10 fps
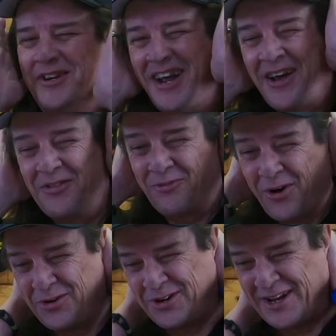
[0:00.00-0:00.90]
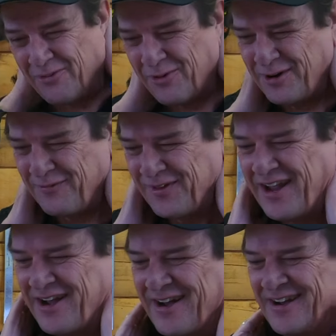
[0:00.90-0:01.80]
down the road to get rid of
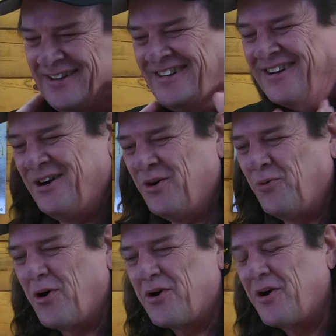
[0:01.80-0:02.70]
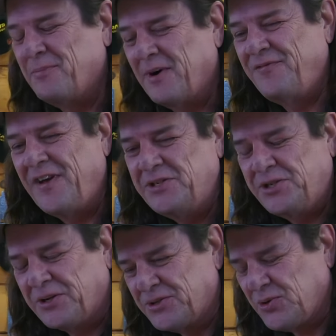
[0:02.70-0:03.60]
the water on my face
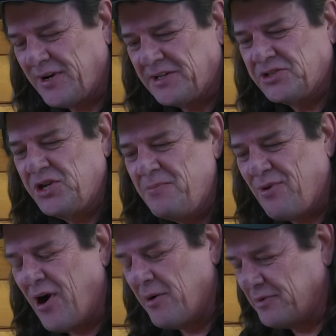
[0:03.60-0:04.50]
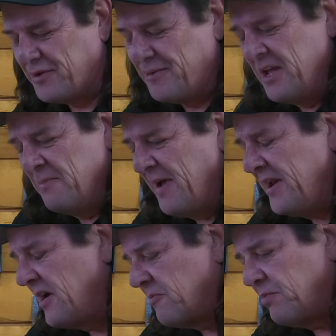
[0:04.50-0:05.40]
shield so I could see properly. May
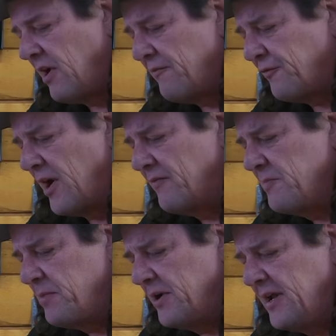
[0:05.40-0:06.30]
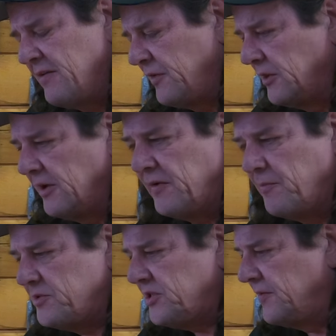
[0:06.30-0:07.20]
not apply for everybody. If you lived in
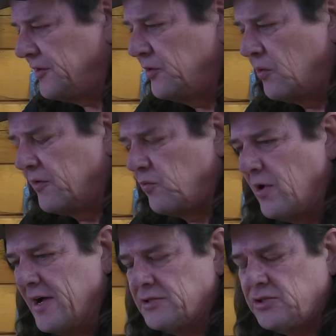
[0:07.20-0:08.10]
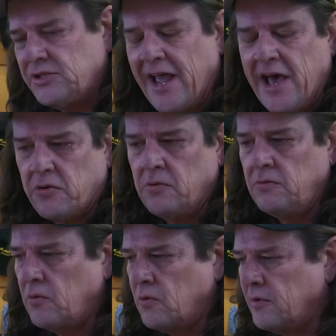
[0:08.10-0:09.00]
Pacific Northwest, Seattle,
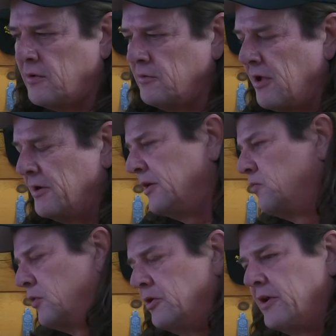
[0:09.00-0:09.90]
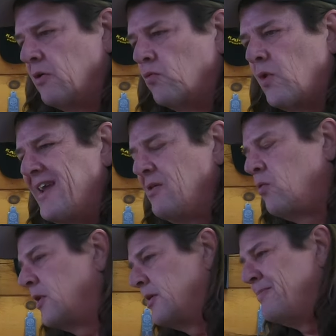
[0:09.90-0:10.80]
or London, where you get rain
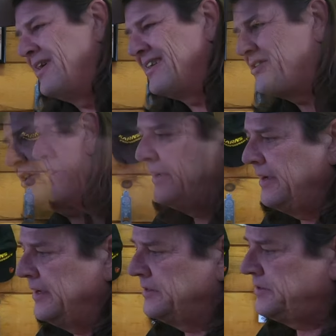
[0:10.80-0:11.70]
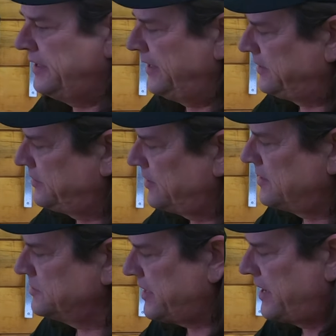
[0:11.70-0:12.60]
quite a bit, It
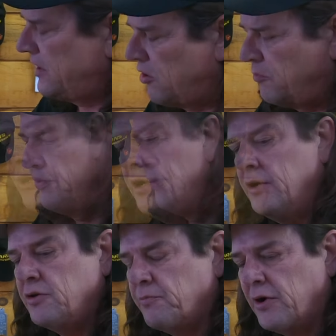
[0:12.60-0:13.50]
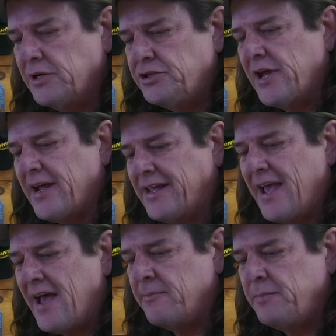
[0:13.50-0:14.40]
does help to bridge that
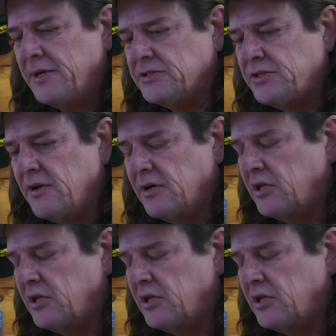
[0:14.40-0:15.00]
gap. It's not a